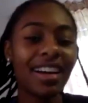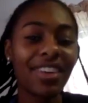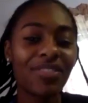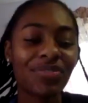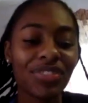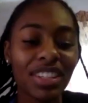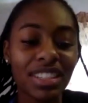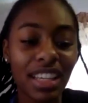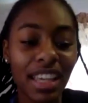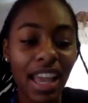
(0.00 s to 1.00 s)

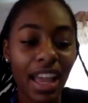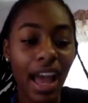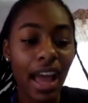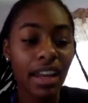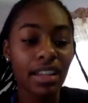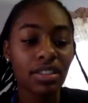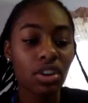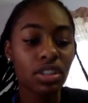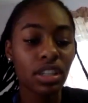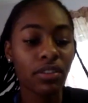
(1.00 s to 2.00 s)
to get
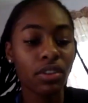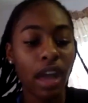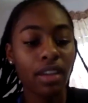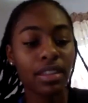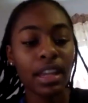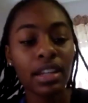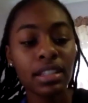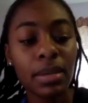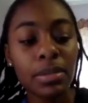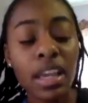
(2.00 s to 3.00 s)
guidance on to give you
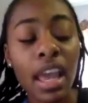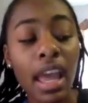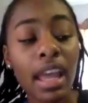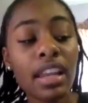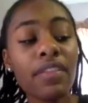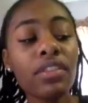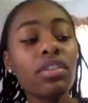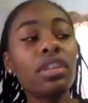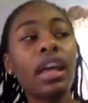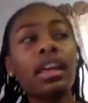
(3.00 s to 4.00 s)
healthy hair tips. And
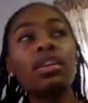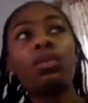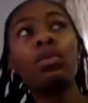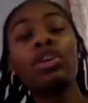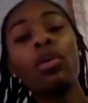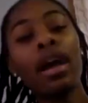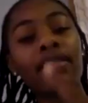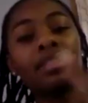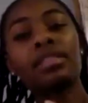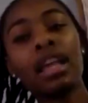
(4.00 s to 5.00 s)
even though like we
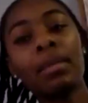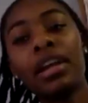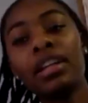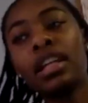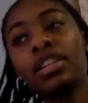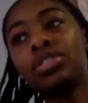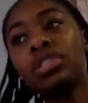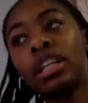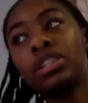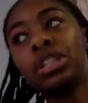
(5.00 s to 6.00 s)
don't have the same hair
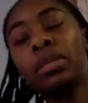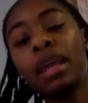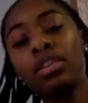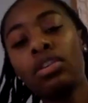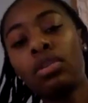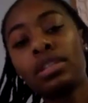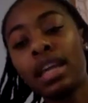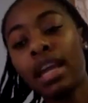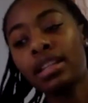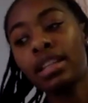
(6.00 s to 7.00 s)
texture, like she may
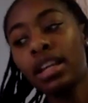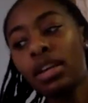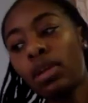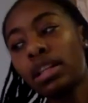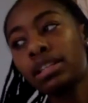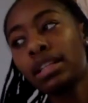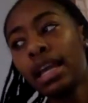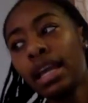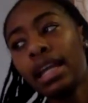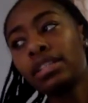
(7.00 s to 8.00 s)
know a technique. Well,
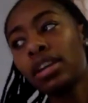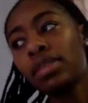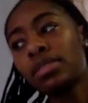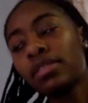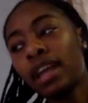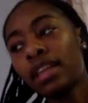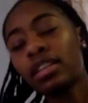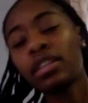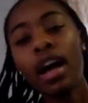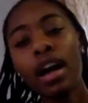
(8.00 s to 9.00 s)
it in terms
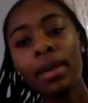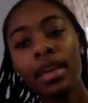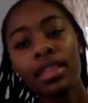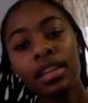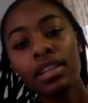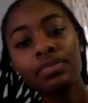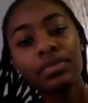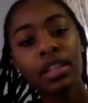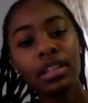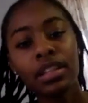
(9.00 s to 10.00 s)
of like the lock
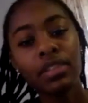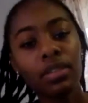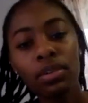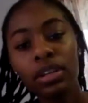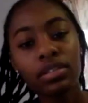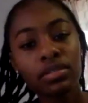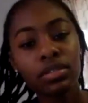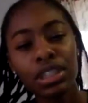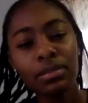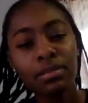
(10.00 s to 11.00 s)
method, leave-in
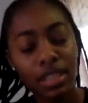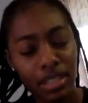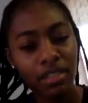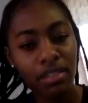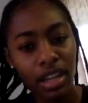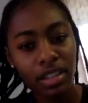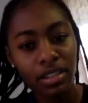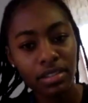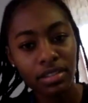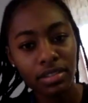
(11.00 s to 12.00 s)
oil cream. Is that right?